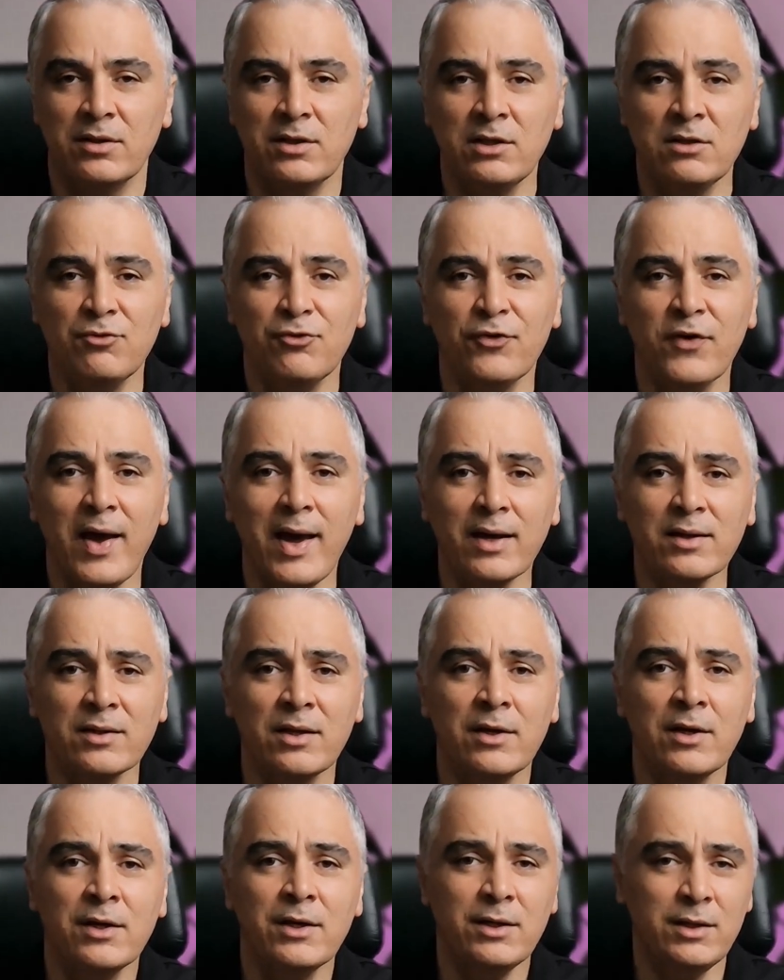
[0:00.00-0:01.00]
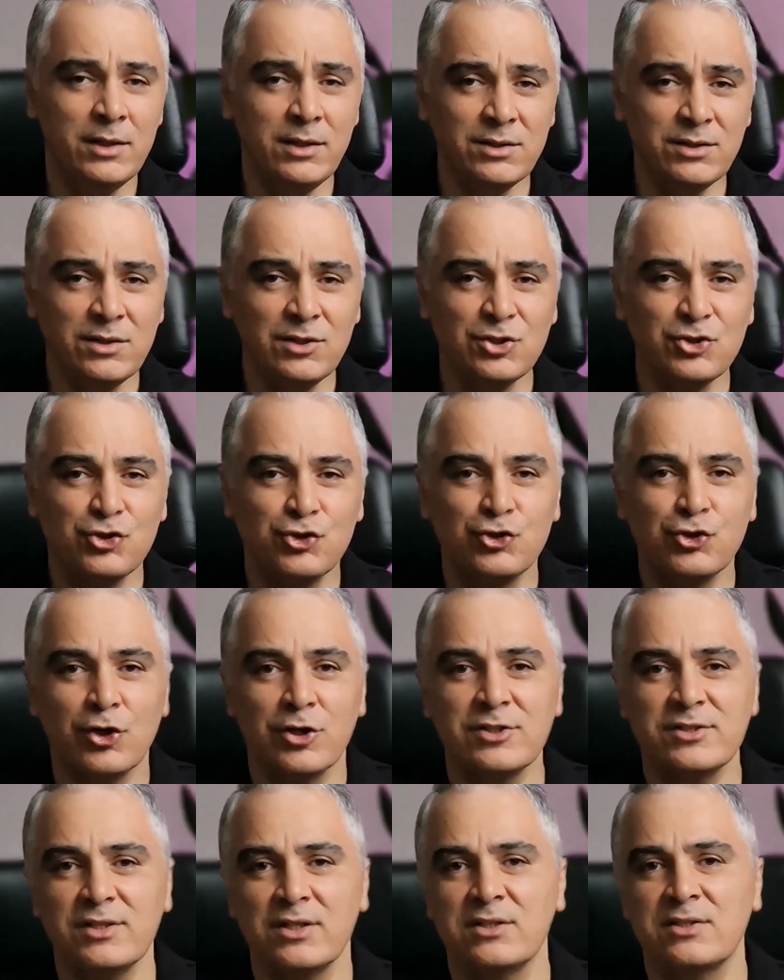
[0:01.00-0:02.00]
In fact, it is
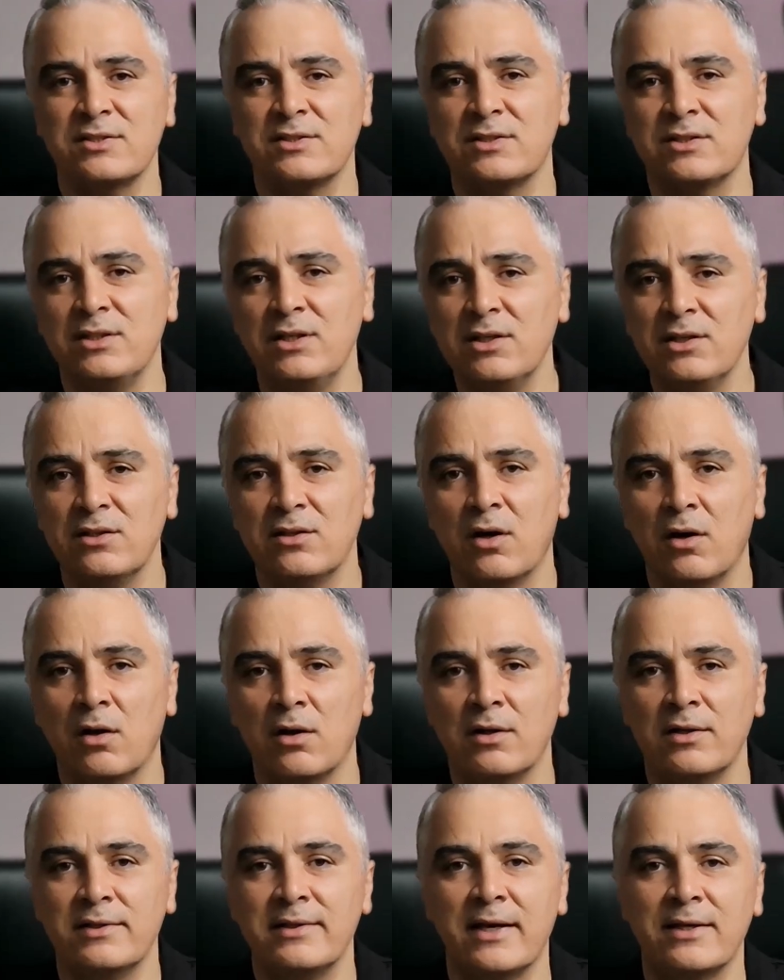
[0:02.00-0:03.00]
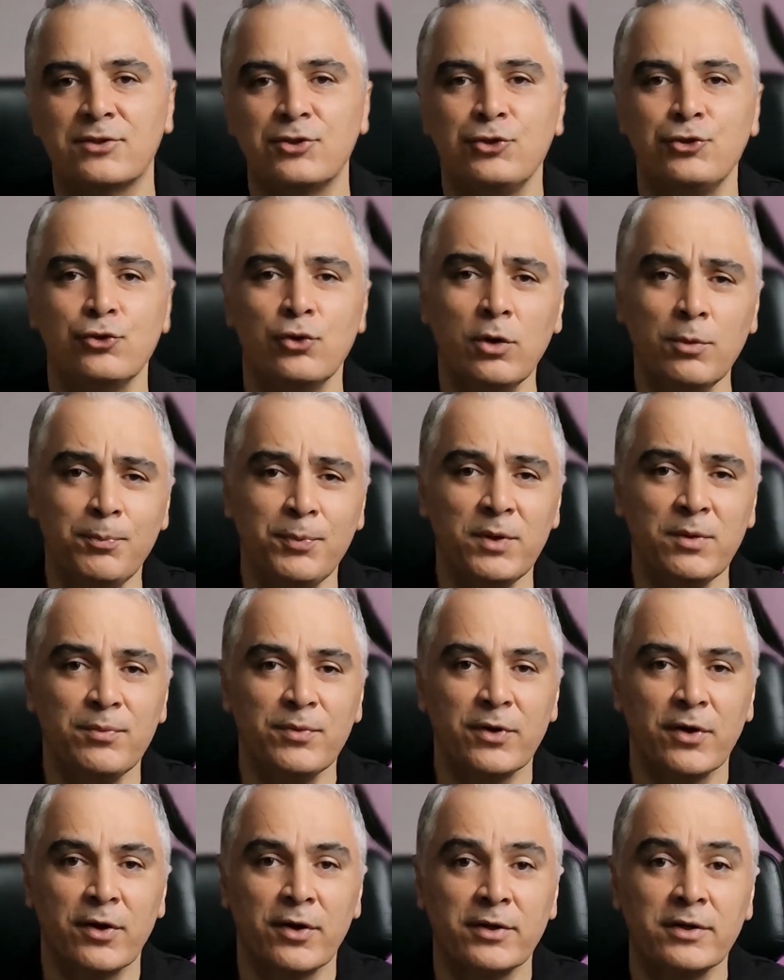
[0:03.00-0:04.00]
just a signal that your
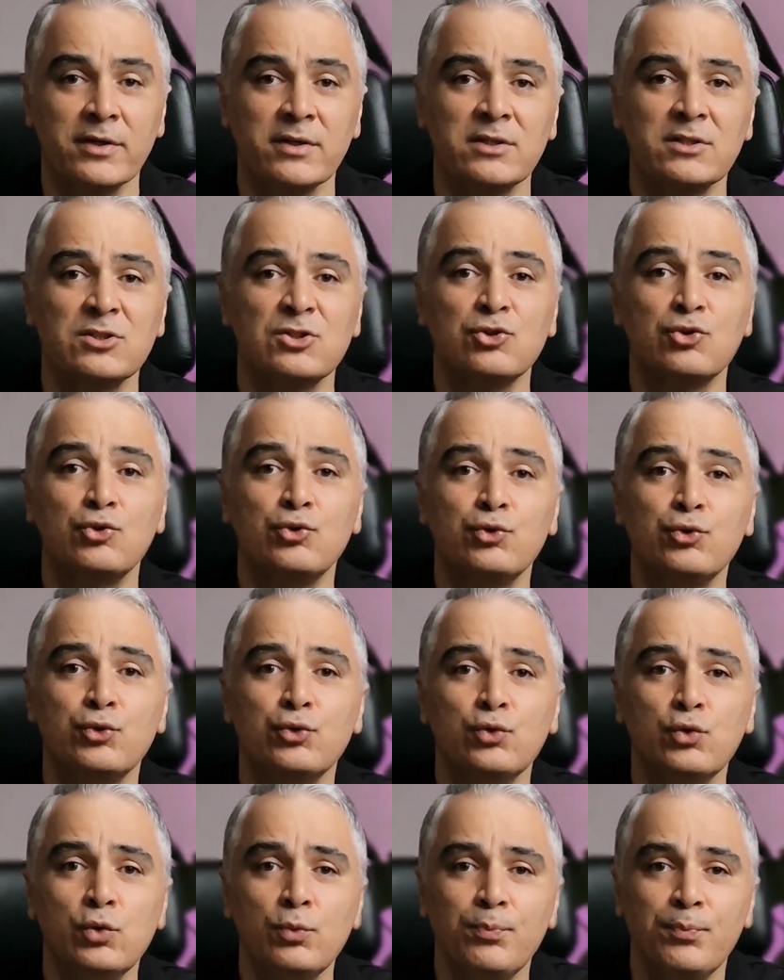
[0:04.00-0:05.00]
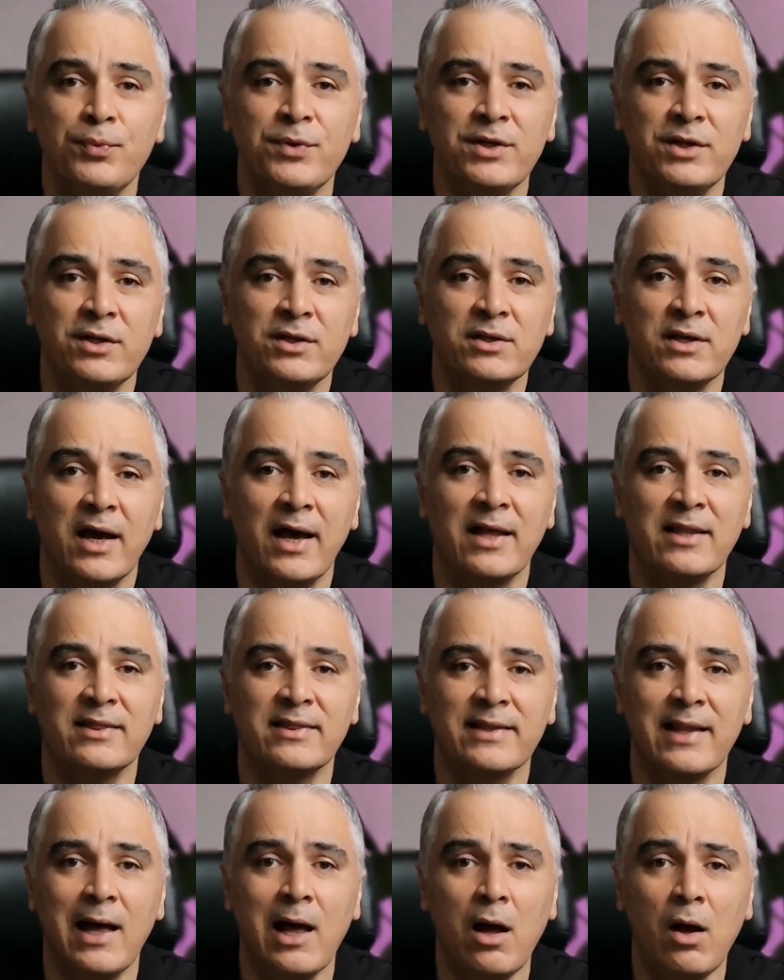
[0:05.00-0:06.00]
PBI is too big
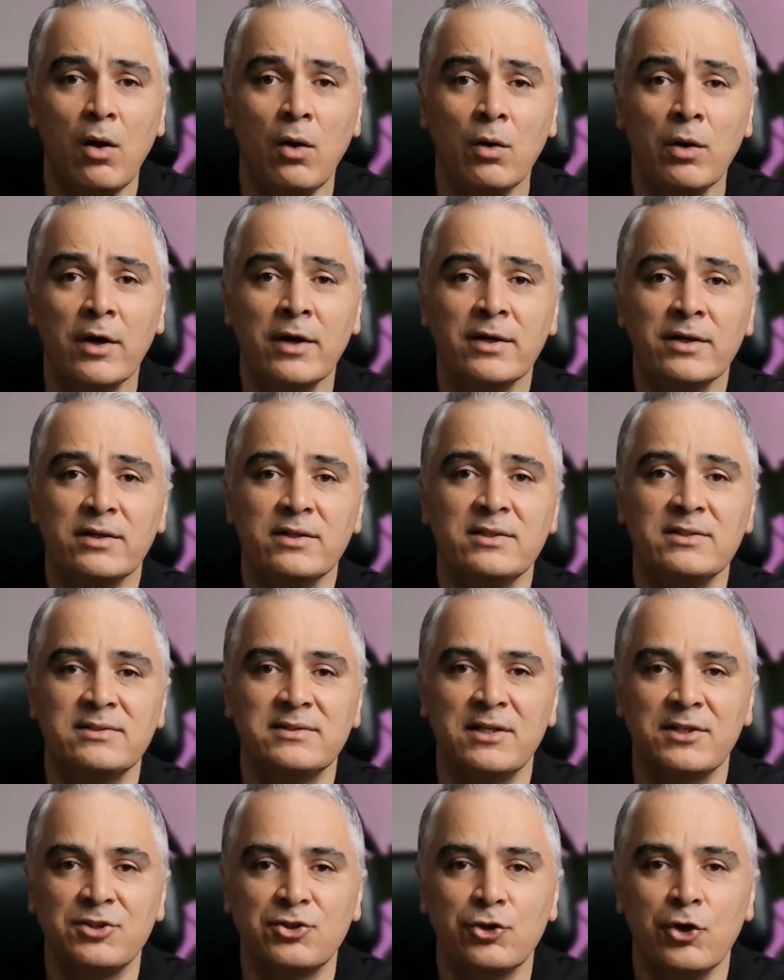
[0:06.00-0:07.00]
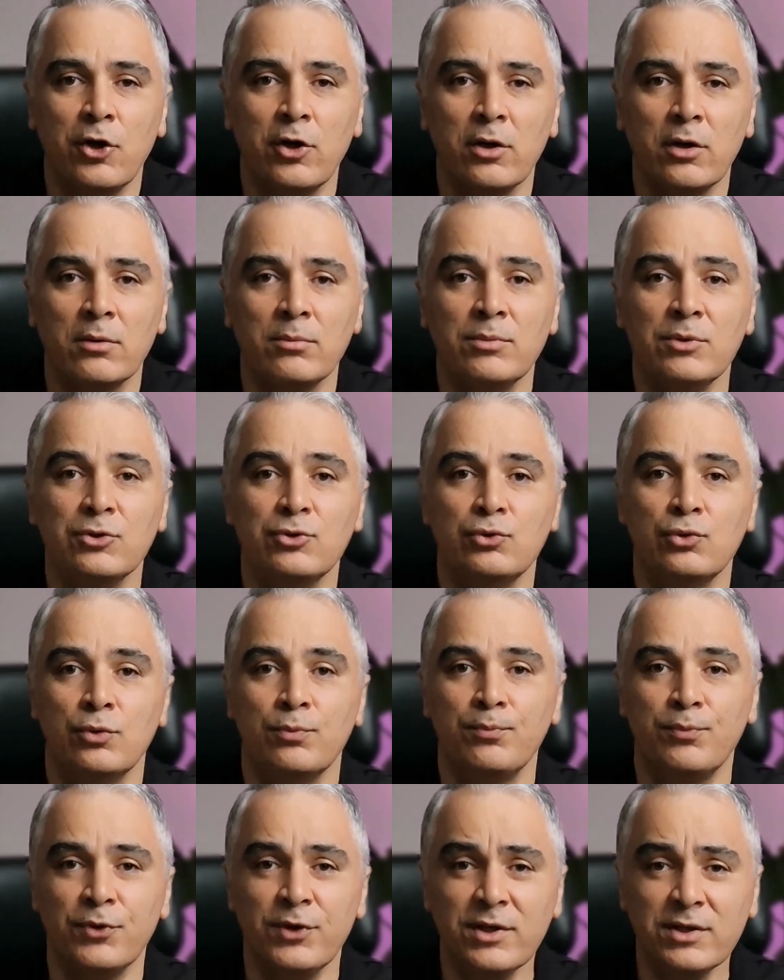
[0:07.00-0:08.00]
and now is the time to
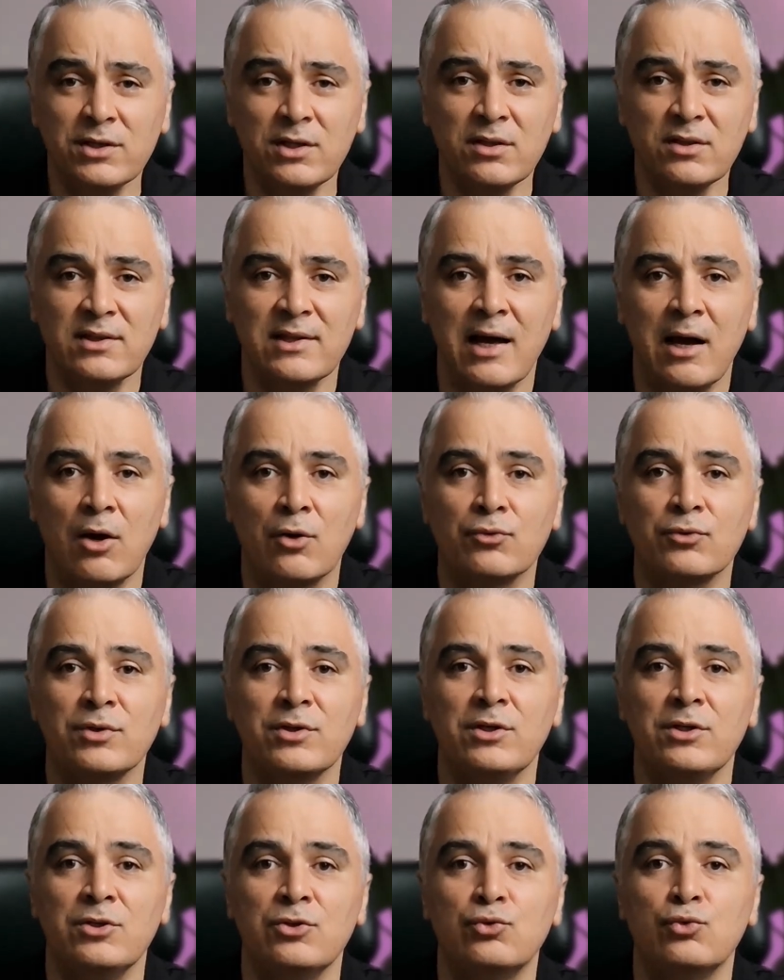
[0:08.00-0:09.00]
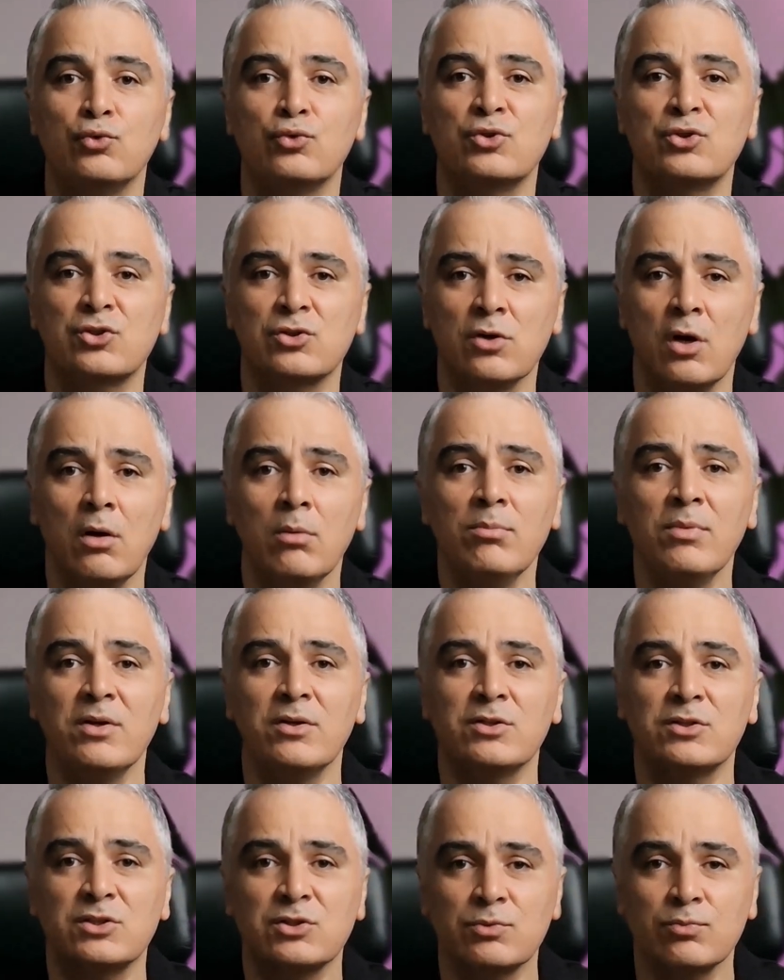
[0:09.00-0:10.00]
break it down into
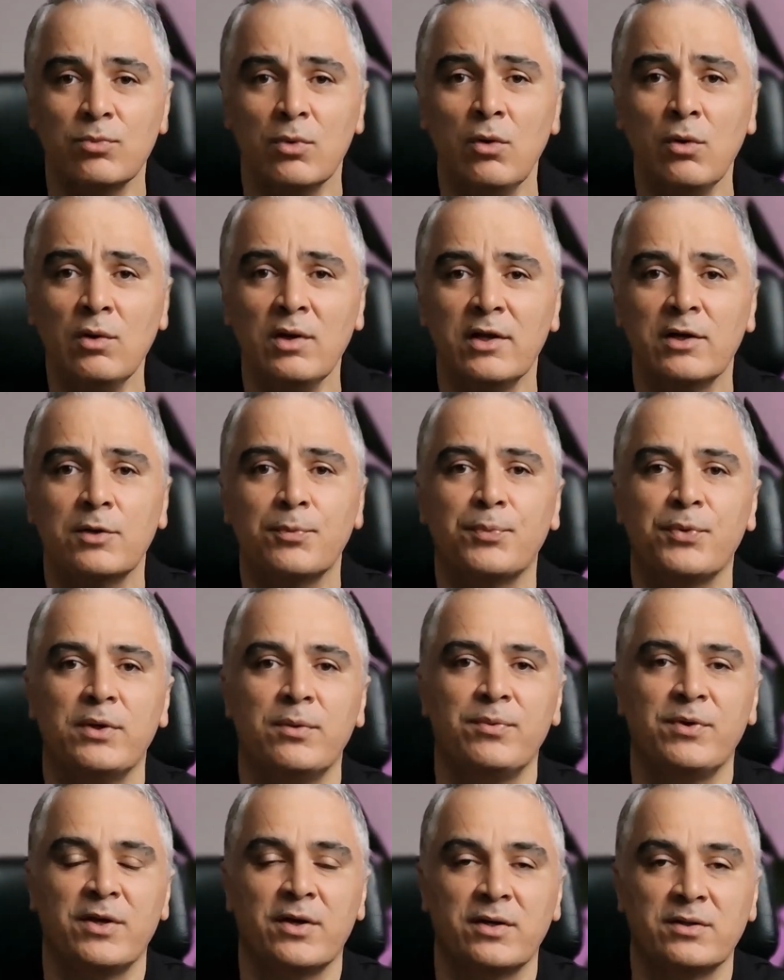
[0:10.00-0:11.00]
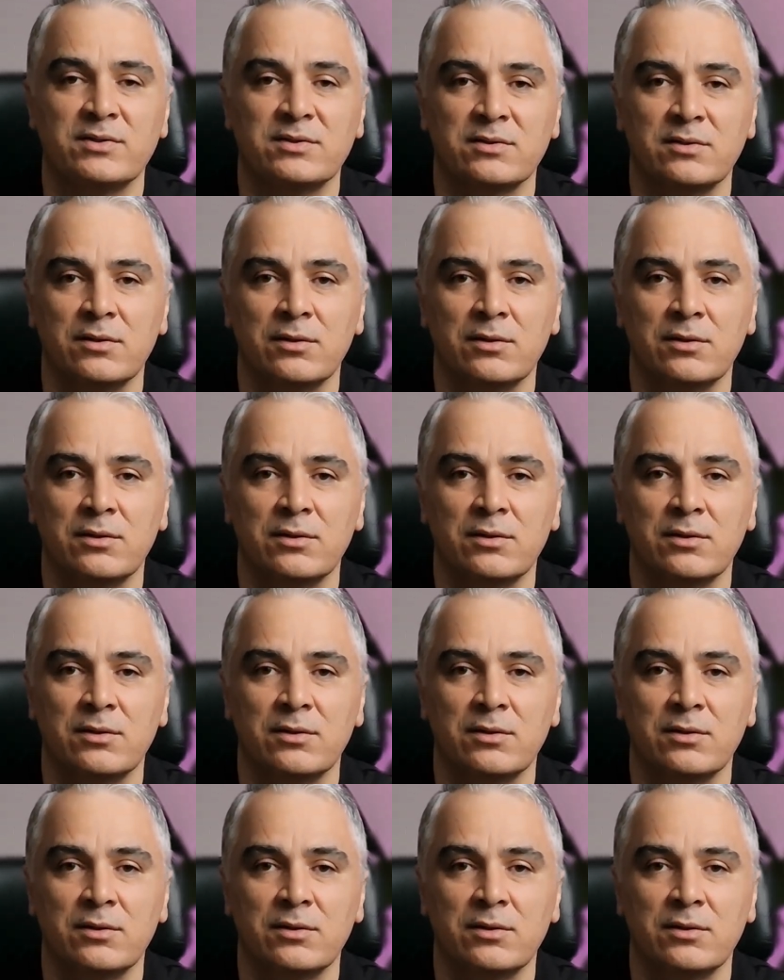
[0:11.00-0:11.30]
some smaller PBIs.